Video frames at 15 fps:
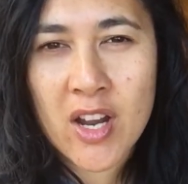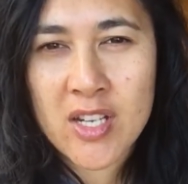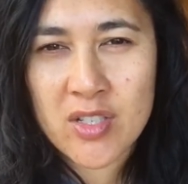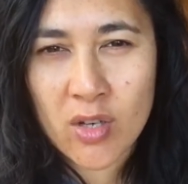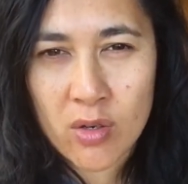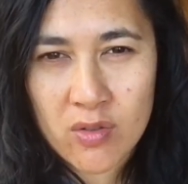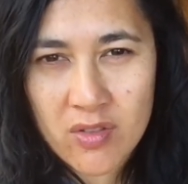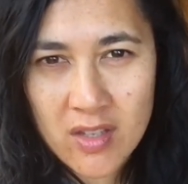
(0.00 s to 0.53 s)
I
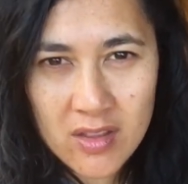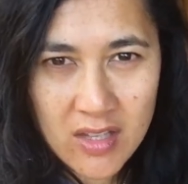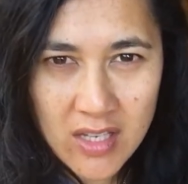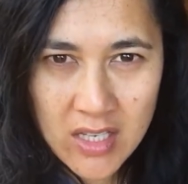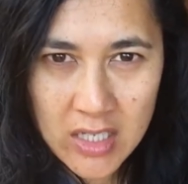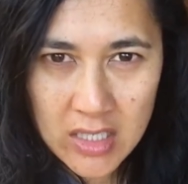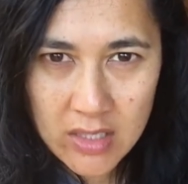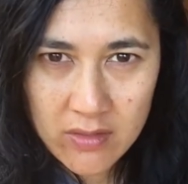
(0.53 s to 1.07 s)
don't think
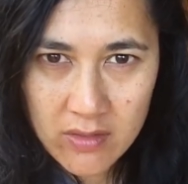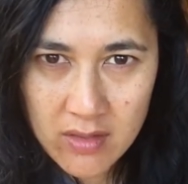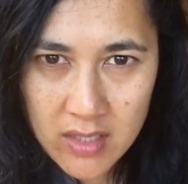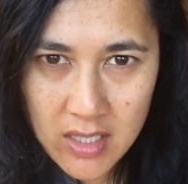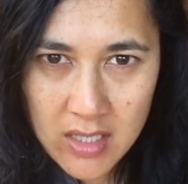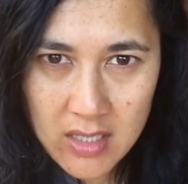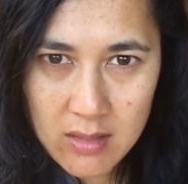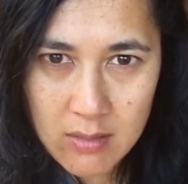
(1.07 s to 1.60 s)
that any of
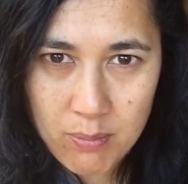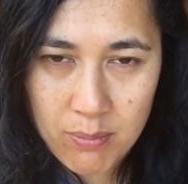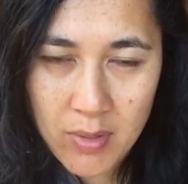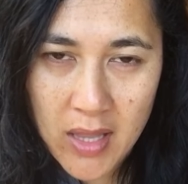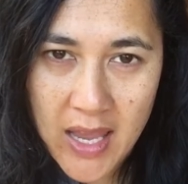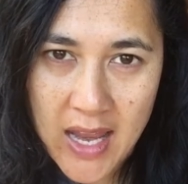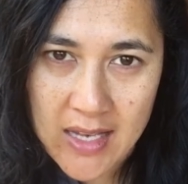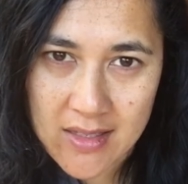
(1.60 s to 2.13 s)
the
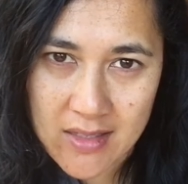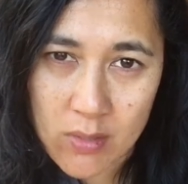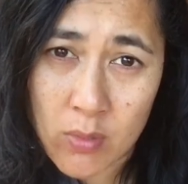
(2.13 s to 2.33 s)
plans